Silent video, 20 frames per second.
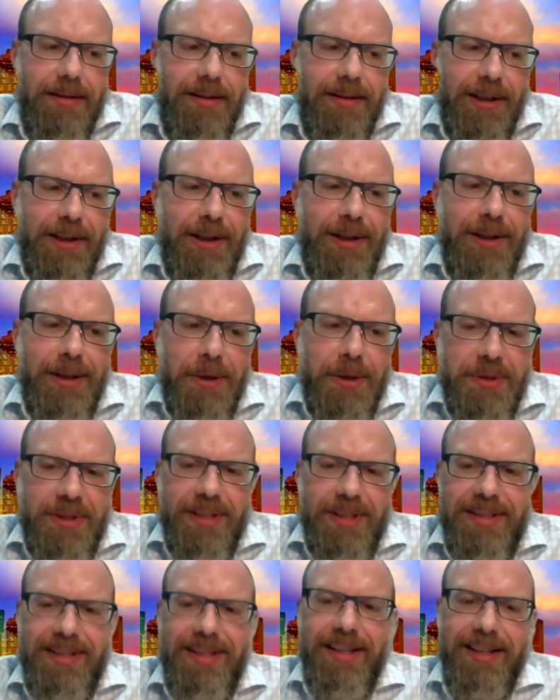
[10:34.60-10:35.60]

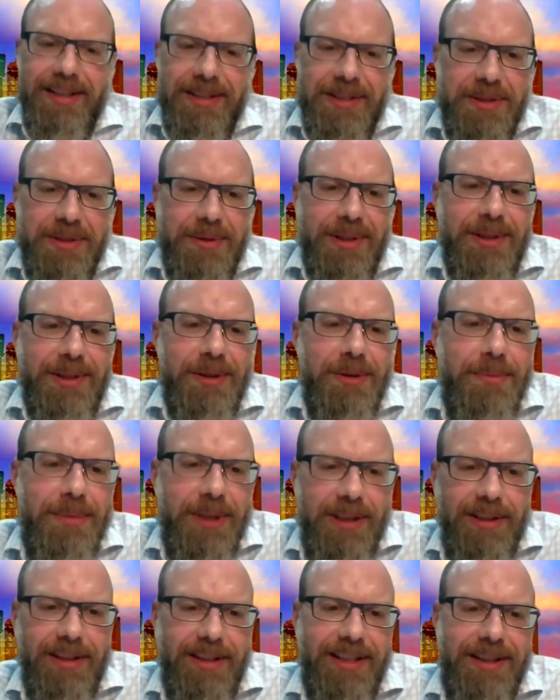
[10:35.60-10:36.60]
closest thing to a
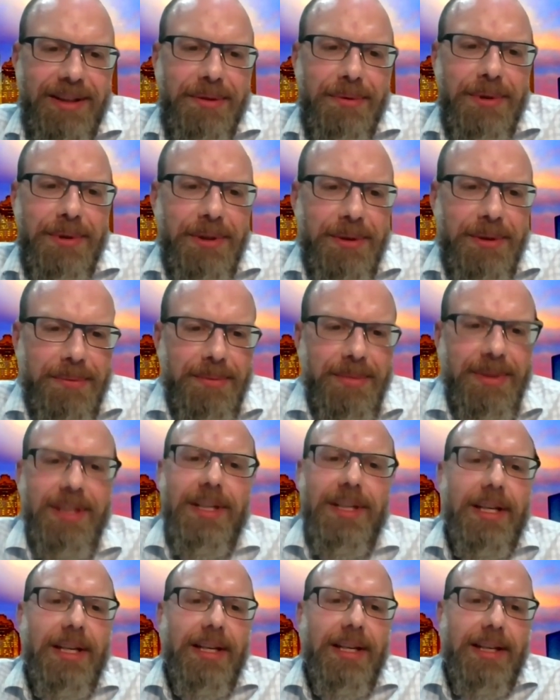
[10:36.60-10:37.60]
human in the room,
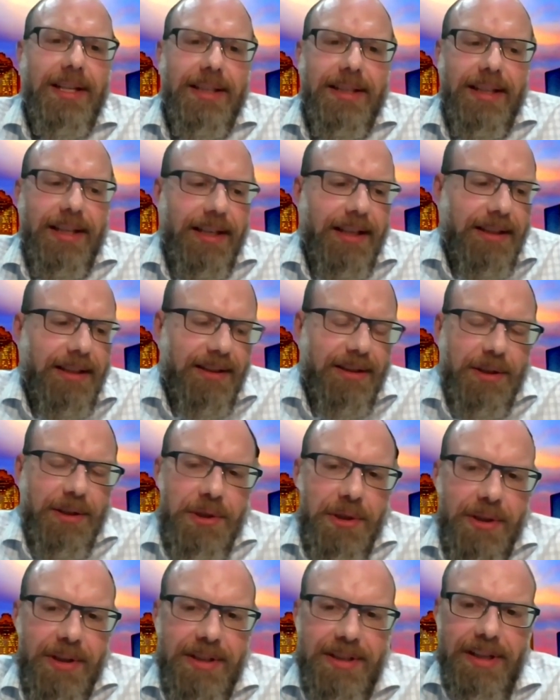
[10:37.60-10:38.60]
then the
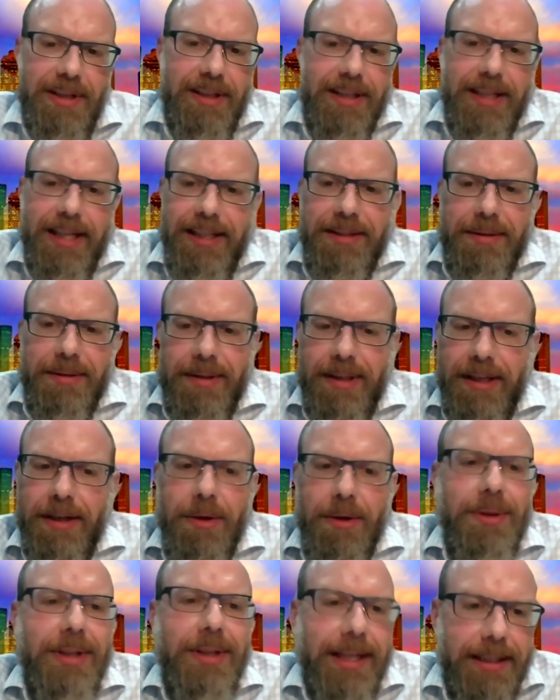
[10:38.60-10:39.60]
jury's going to like you. They
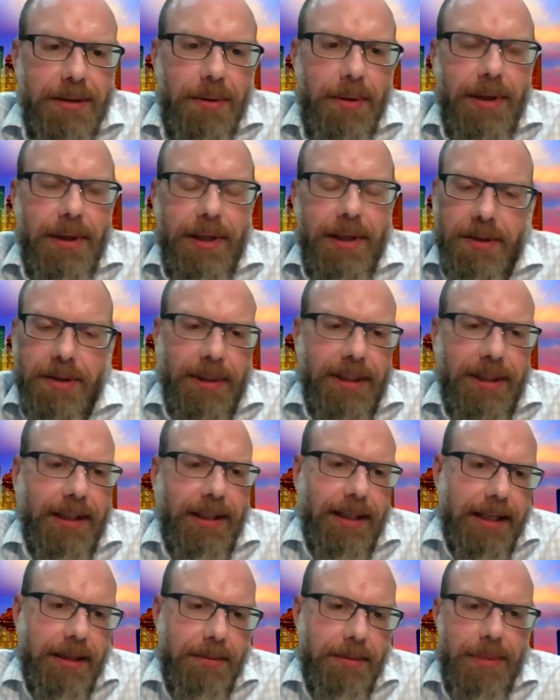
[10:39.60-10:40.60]
don't like lawyers, but they
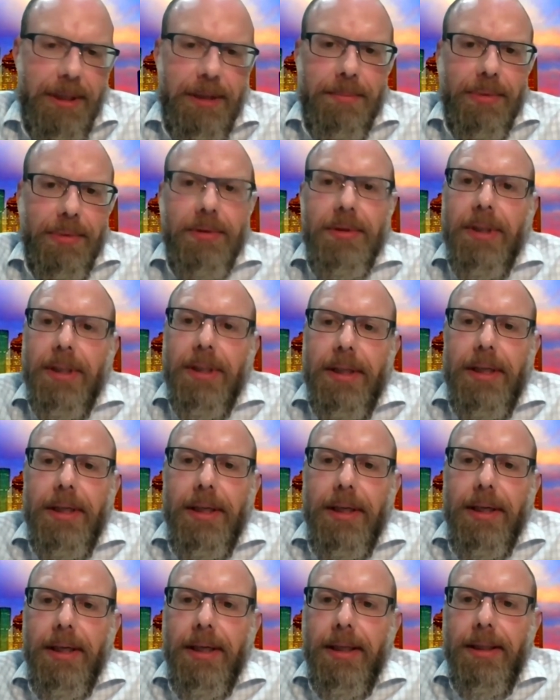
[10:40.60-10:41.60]
like people.
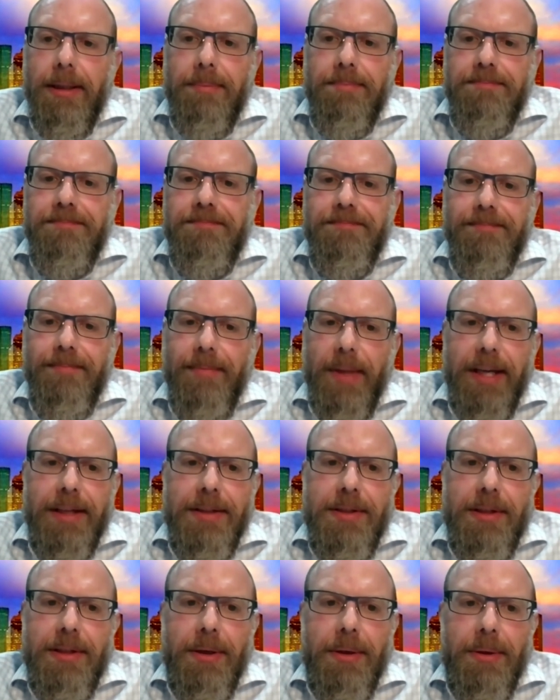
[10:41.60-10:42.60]

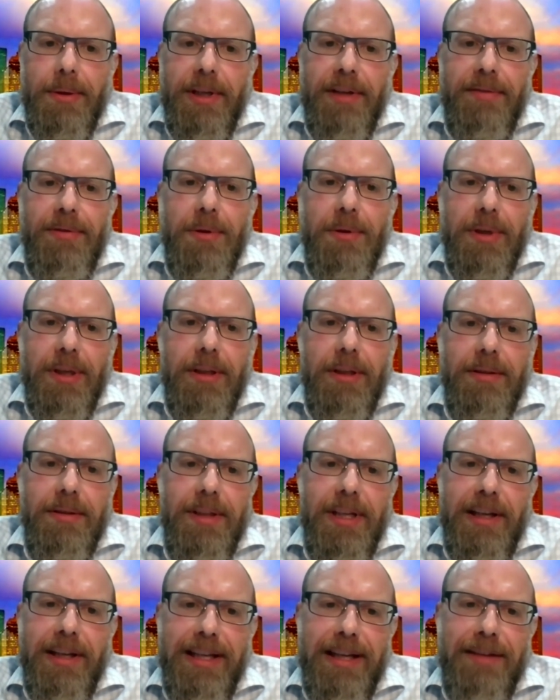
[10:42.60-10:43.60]
And so if
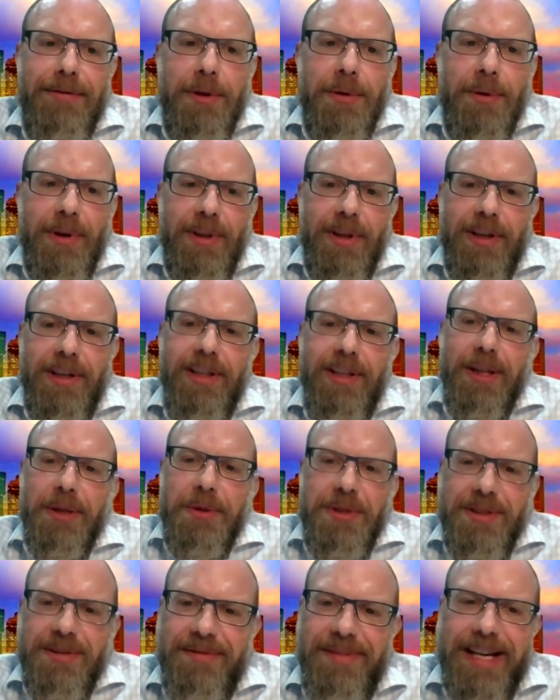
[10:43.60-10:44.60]
you are the
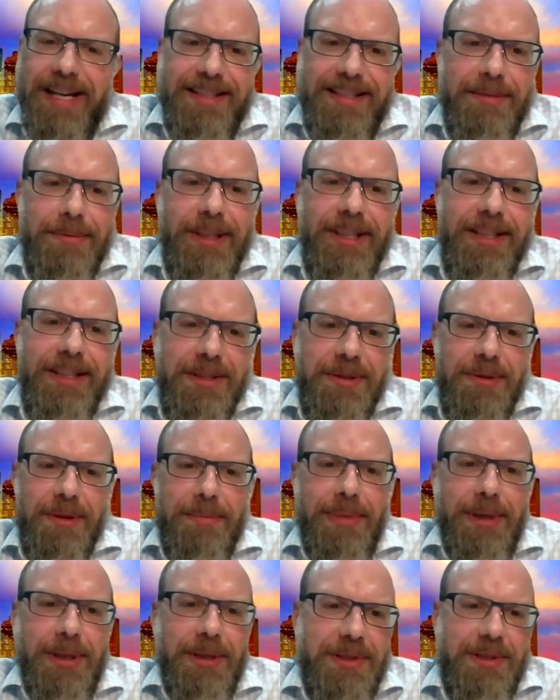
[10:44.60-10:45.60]
closest facsimile to a
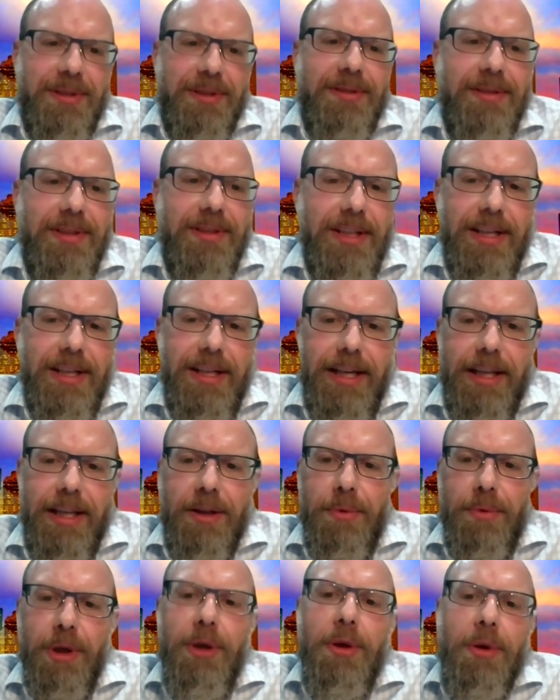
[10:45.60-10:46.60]
person in
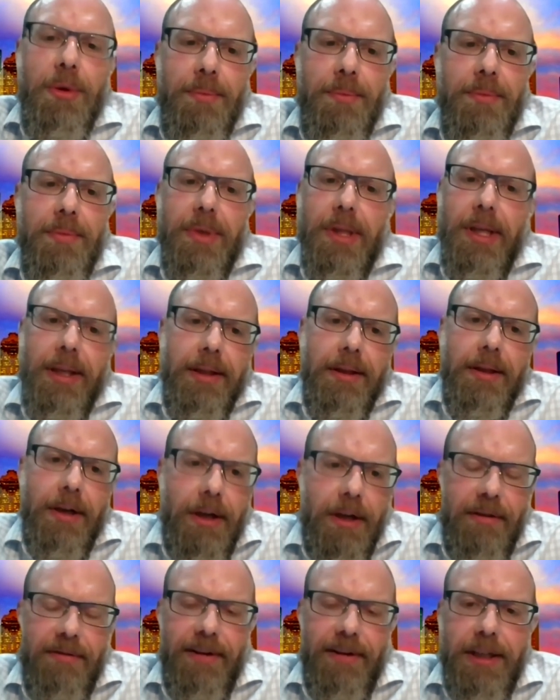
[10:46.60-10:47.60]
the room, then they're
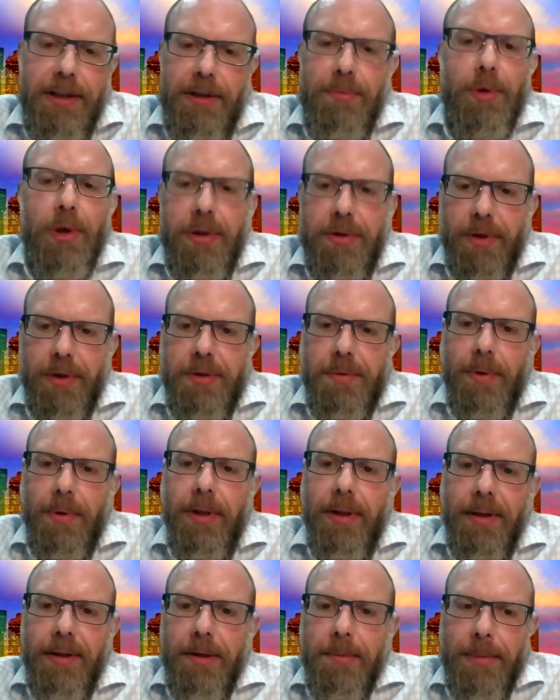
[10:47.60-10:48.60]
going to find you more
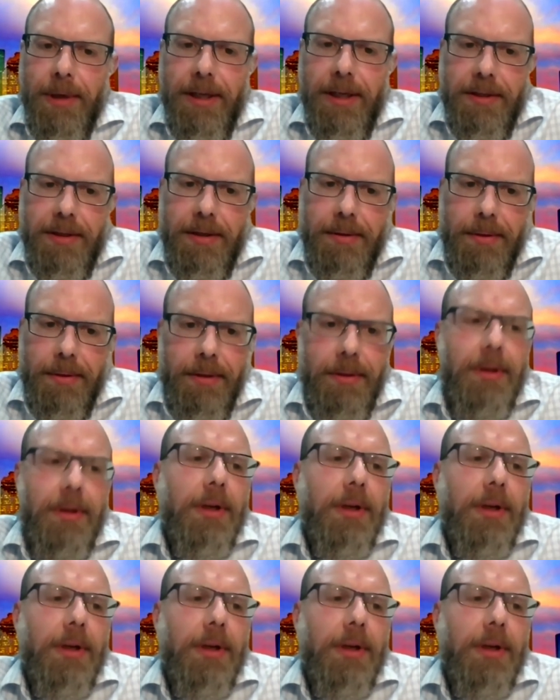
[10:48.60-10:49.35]
trustworthy than the prosecutor.